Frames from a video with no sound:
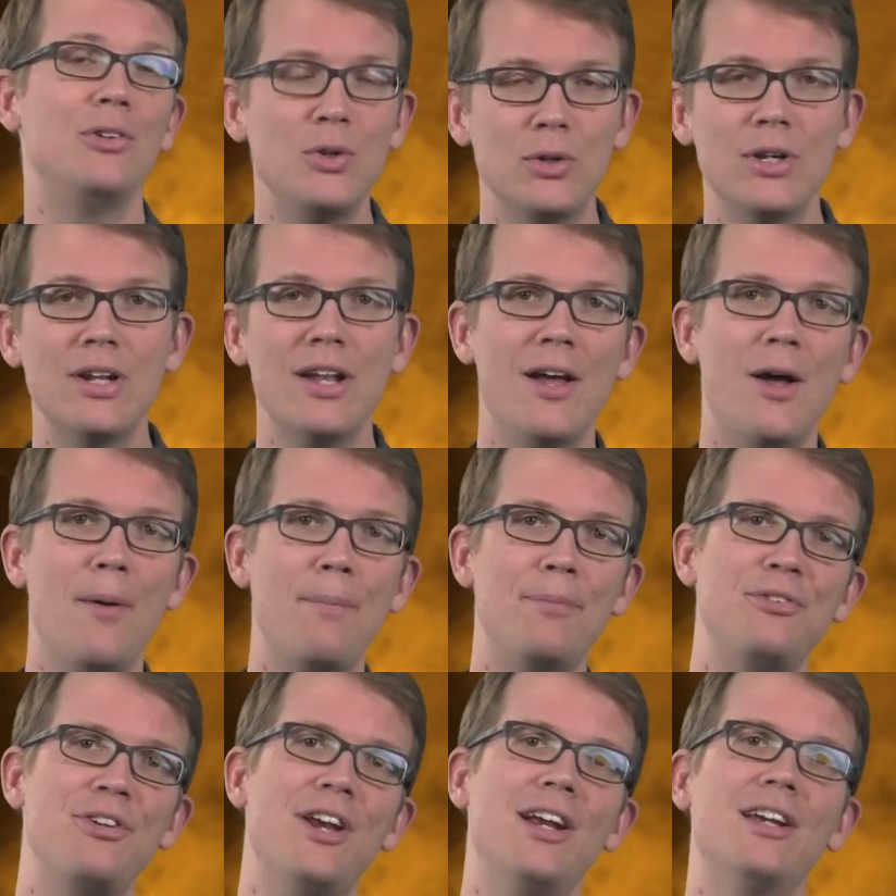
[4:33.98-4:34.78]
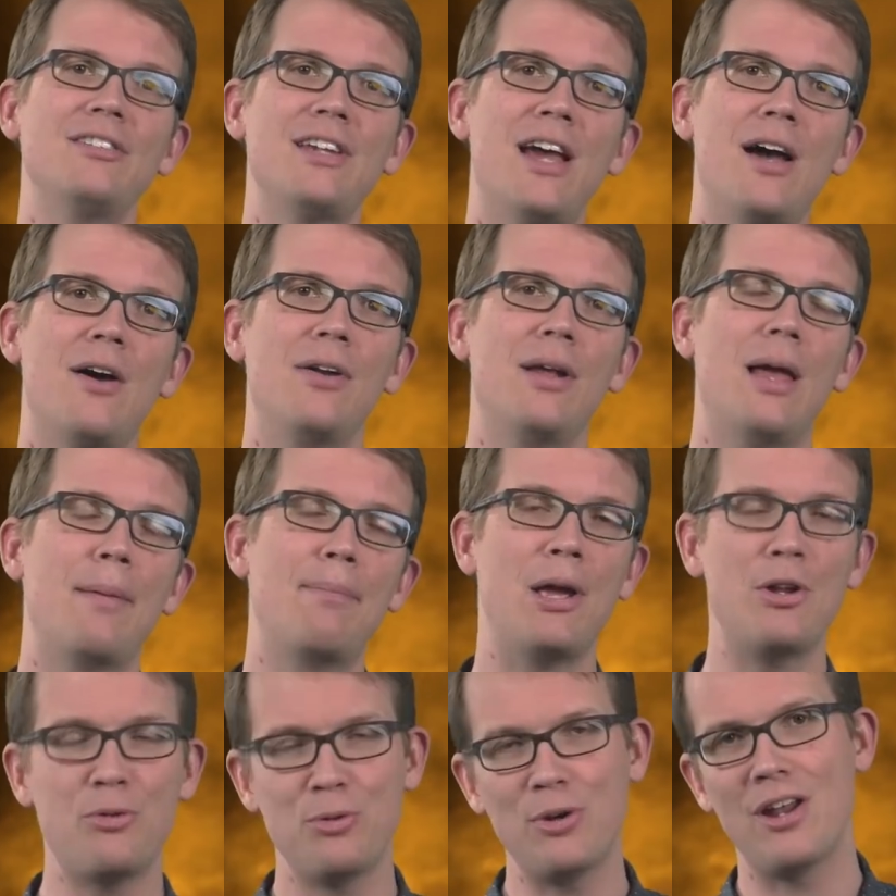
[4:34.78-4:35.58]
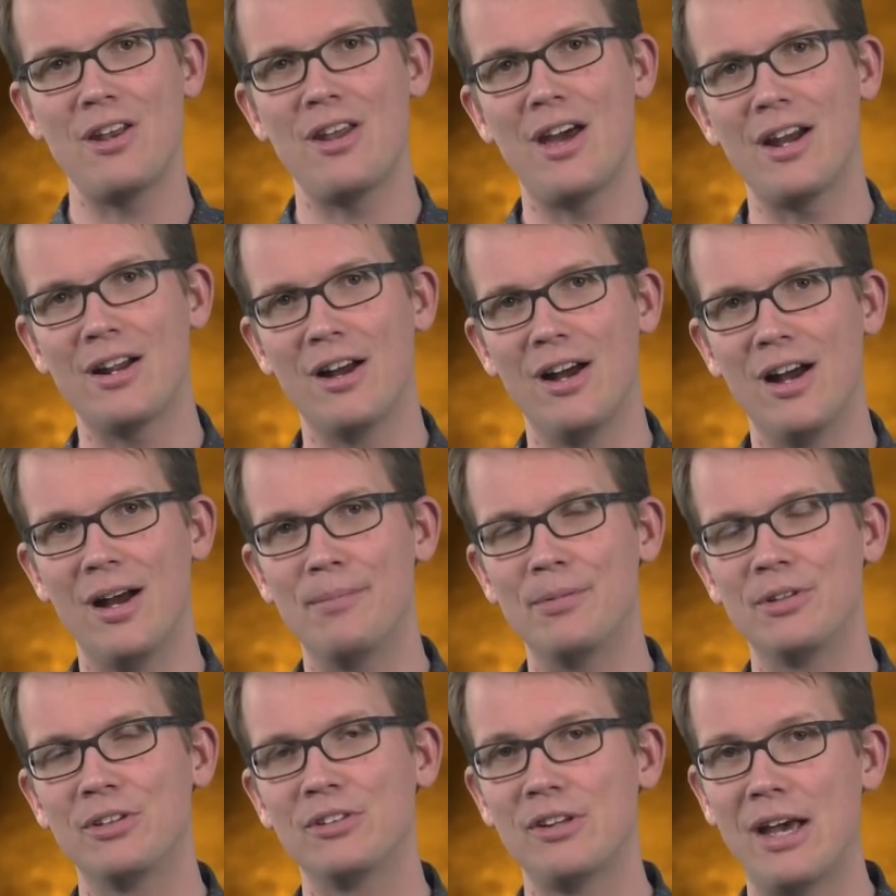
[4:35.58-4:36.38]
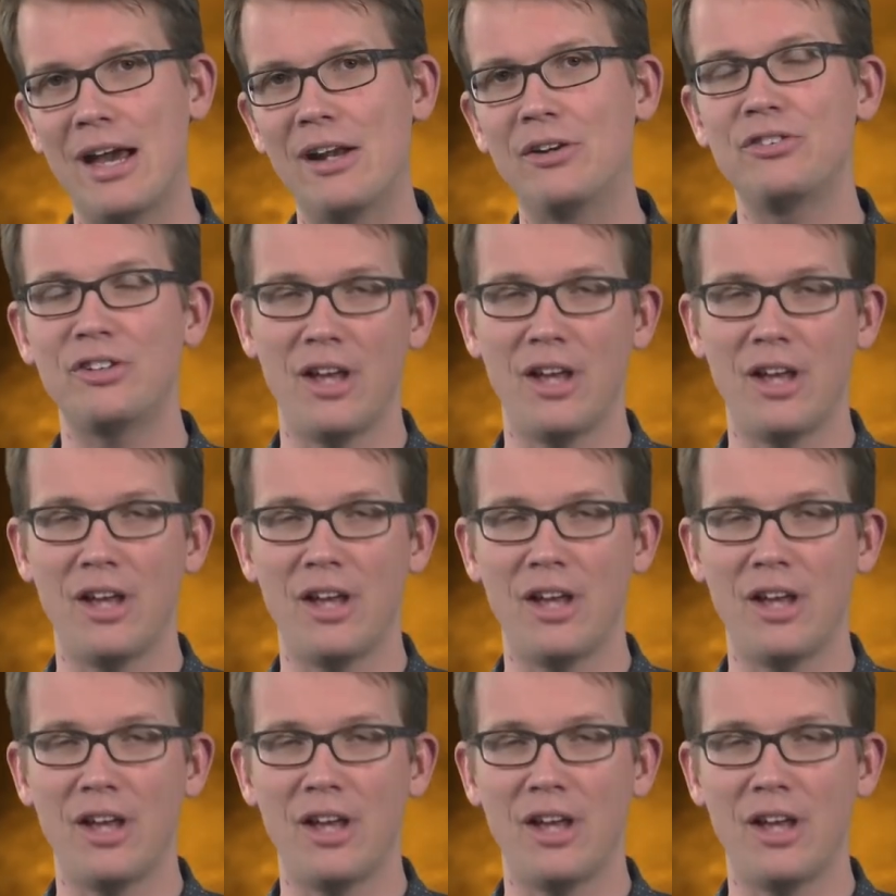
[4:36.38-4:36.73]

you can help, check us out at patreon dot com slash